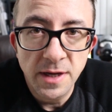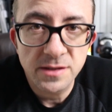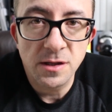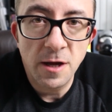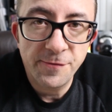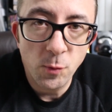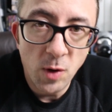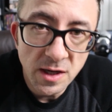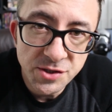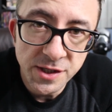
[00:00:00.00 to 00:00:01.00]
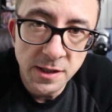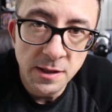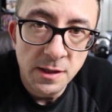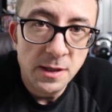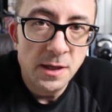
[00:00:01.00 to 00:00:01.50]
Thanks a lot for
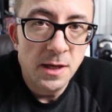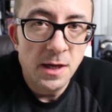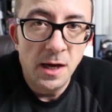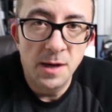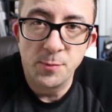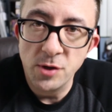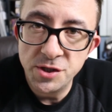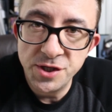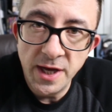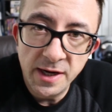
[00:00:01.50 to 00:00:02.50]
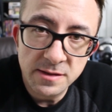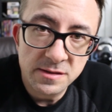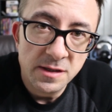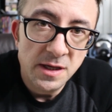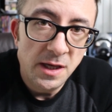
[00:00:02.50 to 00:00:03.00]
watching. I appreciate it,